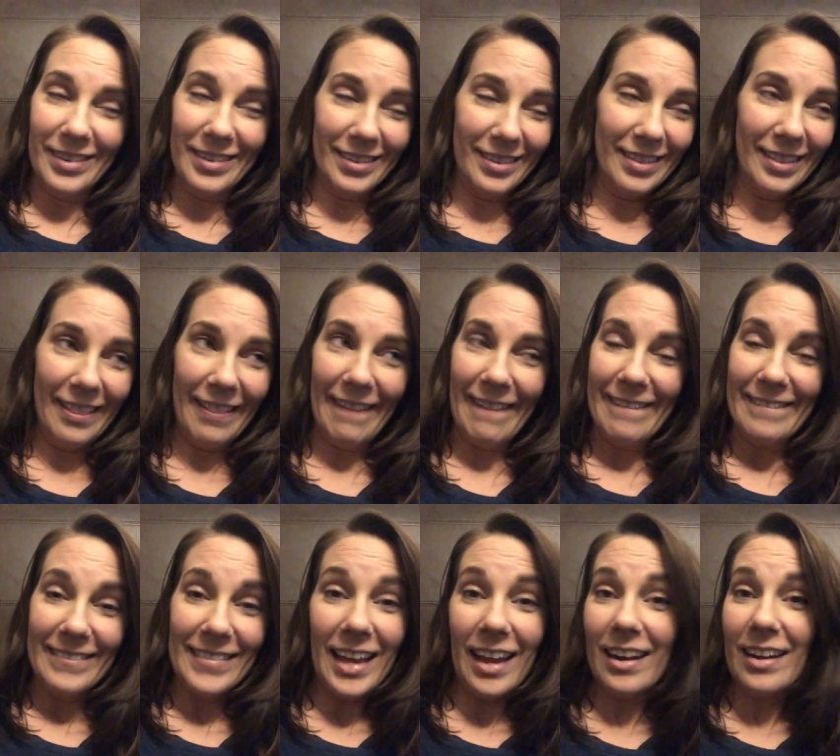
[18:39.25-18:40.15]

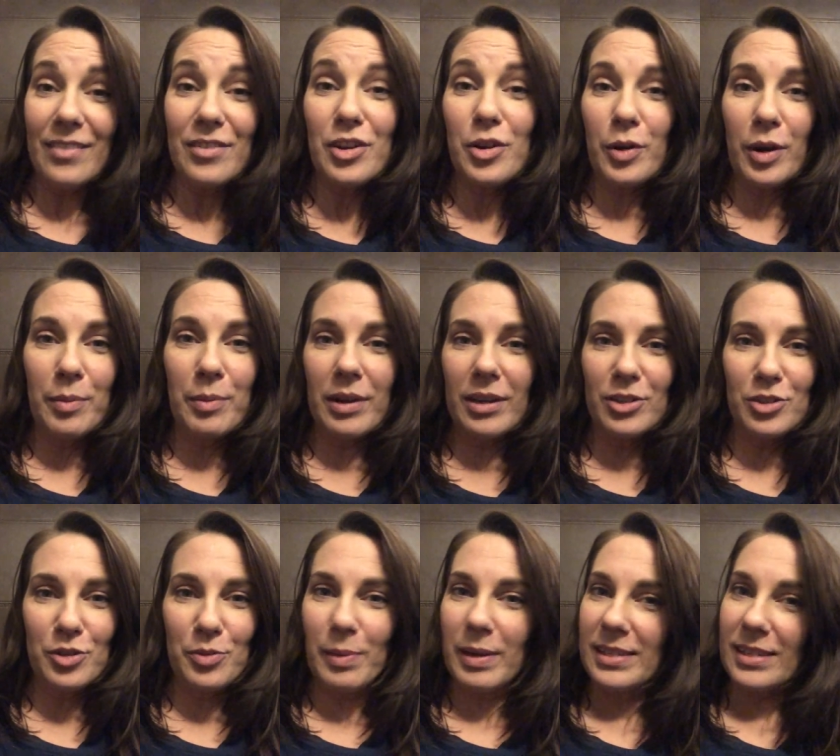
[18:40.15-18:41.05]
I don't even know what I'm going to do
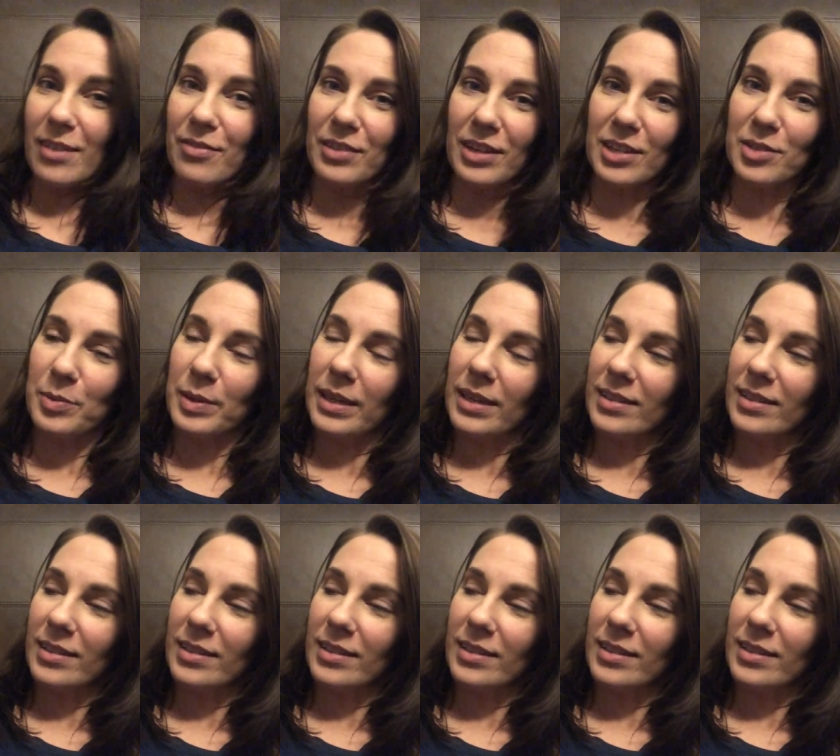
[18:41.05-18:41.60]
with myself next week.